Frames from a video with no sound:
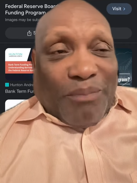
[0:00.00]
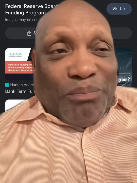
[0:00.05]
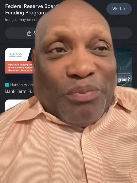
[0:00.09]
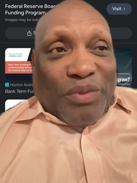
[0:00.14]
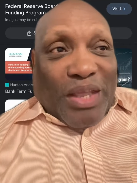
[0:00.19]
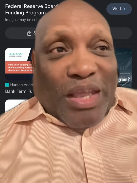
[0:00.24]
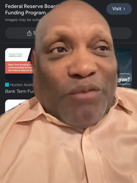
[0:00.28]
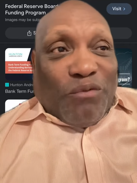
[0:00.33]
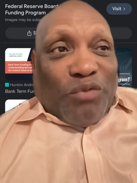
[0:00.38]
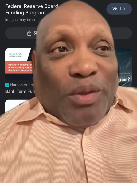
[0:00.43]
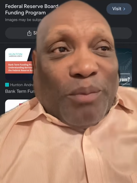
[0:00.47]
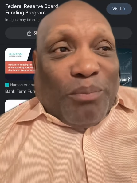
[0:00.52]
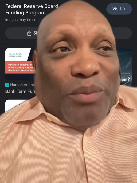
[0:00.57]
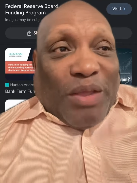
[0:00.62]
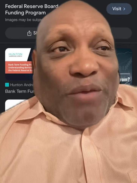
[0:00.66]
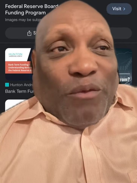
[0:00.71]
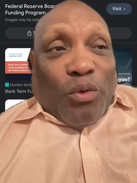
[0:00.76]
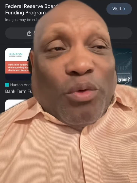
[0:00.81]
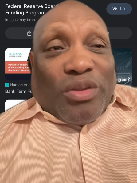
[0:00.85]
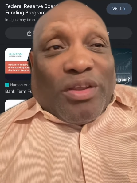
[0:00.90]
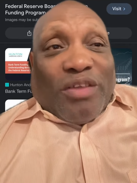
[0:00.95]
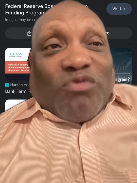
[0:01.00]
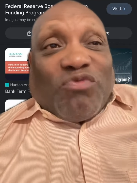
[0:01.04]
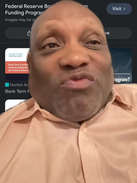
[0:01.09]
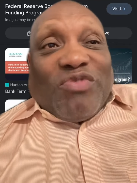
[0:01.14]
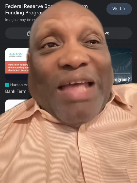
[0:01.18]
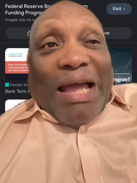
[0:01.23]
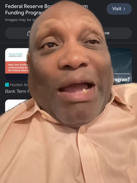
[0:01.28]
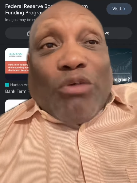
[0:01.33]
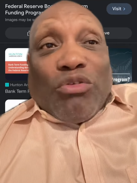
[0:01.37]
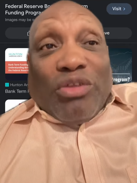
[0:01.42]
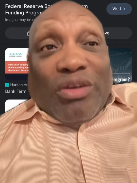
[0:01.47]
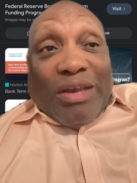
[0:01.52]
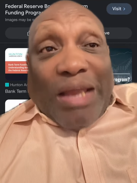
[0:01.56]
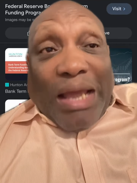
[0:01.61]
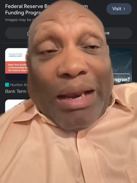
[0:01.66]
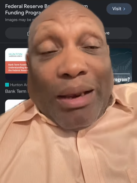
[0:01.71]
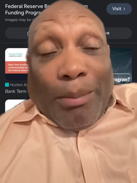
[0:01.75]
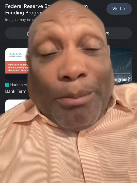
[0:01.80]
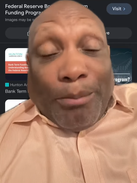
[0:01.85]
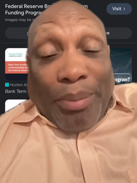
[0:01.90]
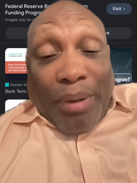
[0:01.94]
If the if it was a thousand
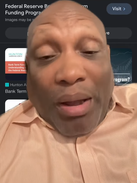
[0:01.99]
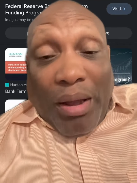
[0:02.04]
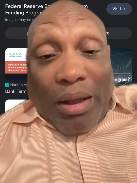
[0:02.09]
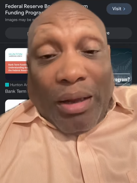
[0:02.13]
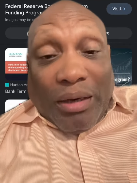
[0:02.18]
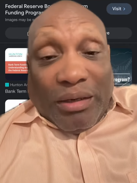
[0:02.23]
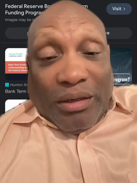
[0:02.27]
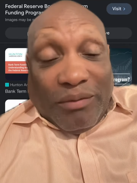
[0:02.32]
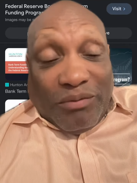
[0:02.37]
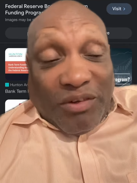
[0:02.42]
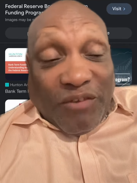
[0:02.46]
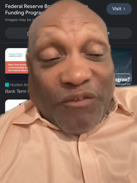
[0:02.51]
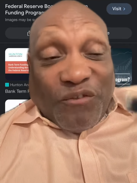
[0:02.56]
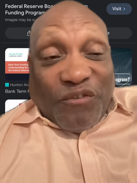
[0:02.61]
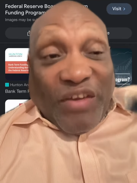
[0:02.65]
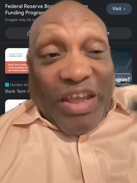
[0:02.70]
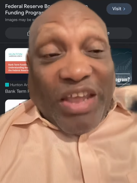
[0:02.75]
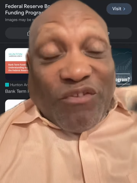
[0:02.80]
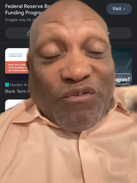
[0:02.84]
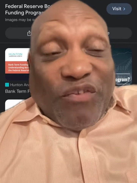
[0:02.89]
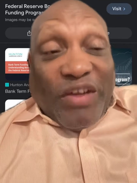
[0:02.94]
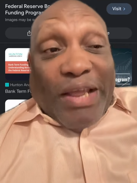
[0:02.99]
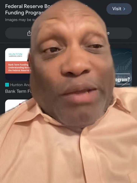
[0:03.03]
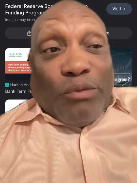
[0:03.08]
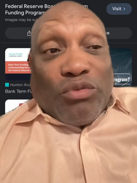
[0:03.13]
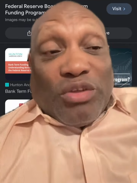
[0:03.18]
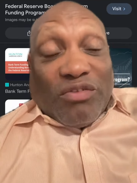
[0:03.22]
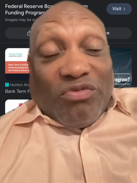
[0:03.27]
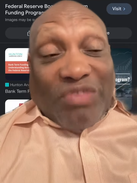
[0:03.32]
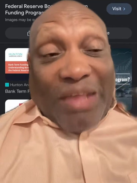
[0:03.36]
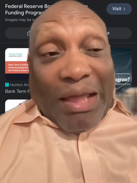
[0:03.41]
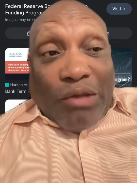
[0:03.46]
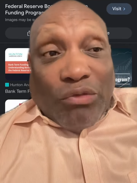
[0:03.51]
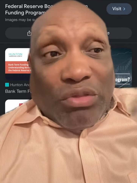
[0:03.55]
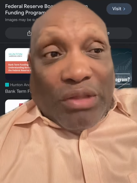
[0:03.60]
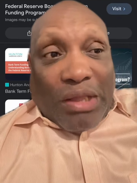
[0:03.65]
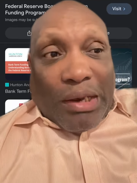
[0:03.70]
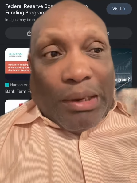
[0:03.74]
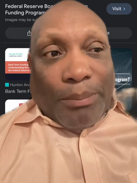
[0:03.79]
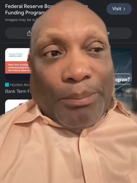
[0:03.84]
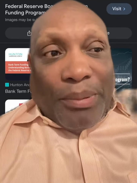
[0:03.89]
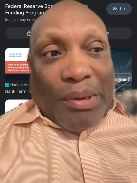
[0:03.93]
dollar bond, the face value was a thousand
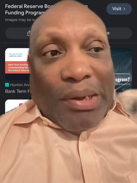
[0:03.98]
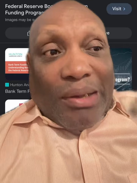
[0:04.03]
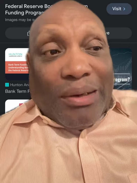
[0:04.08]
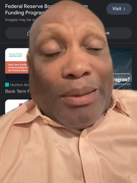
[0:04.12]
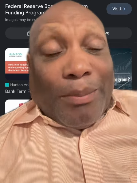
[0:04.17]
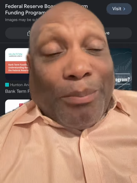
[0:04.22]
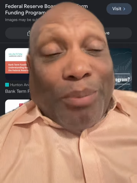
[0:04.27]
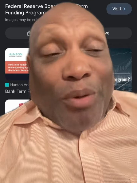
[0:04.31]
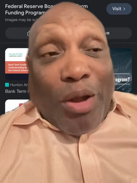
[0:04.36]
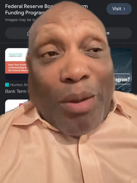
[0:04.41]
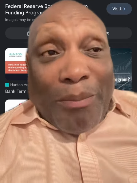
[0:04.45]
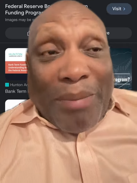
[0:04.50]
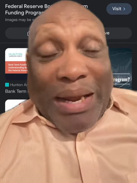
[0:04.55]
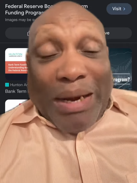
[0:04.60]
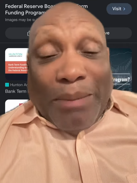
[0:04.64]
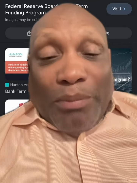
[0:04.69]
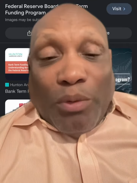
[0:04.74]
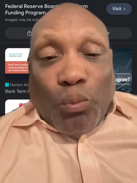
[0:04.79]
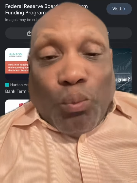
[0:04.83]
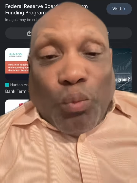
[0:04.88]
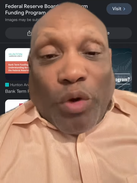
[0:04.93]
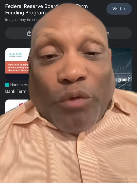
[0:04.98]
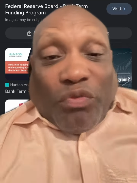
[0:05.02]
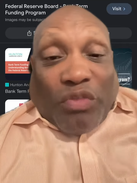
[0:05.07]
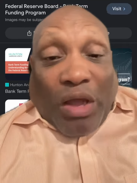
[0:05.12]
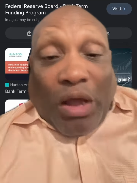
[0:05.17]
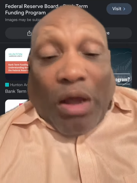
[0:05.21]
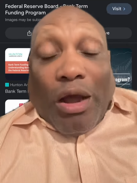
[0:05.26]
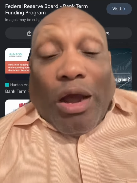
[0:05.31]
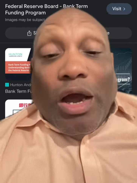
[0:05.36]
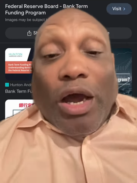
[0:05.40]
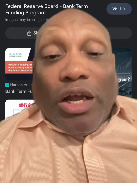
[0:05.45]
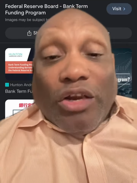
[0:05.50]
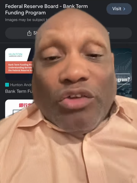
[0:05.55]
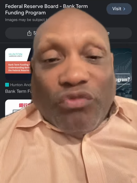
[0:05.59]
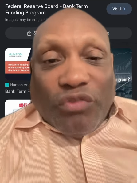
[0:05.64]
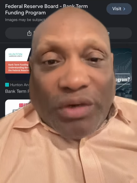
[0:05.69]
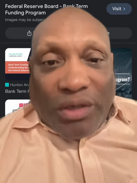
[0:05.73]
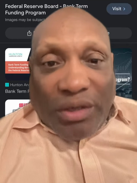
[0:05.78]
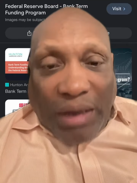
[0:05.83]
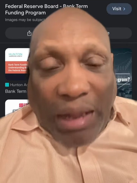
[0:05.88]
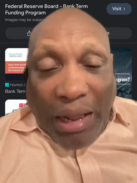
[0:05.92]
dollar bond, the bond might have been worth a
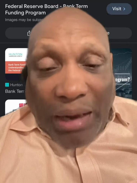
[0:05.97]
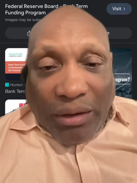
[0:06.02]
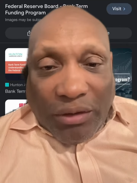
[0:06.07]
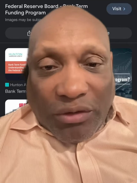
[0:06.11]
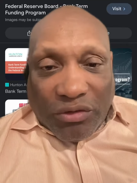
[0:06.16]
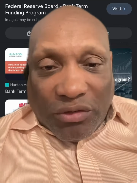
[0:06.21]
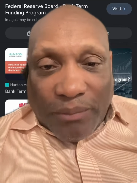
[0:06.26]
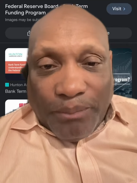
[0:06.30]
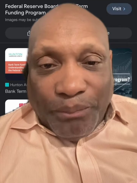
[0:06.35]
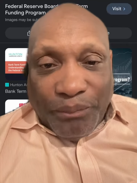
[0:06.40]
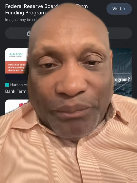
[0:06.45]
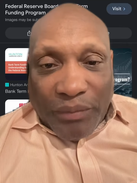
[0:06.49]
hundred dollars.